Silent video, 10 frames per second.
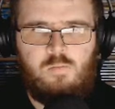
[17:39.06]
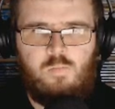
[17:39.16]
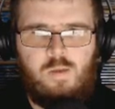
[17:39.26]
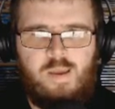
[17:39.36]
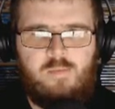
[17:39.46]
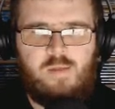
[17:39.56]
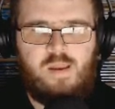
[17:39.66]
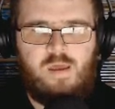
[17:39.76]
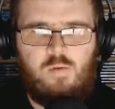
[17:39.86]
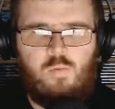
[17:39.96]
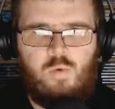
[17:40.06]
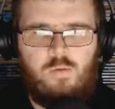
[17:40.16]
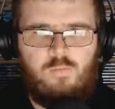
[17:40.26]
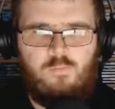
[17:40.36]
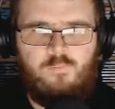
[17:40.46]
Wait a minute, what...
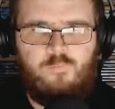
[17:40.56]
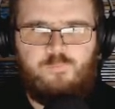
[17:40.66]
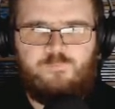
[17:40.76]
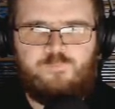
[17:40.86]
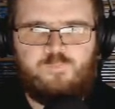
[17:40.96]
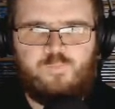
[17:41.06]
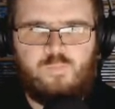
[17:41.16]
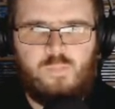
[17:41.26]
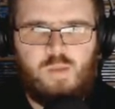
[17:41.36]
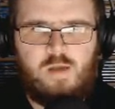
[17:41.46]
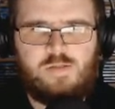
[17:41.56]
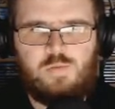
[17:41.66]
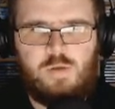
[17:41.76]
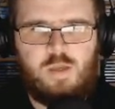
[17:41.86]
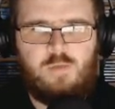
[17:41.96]
I just
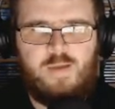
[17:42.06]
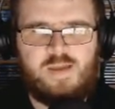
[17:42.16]
want to go back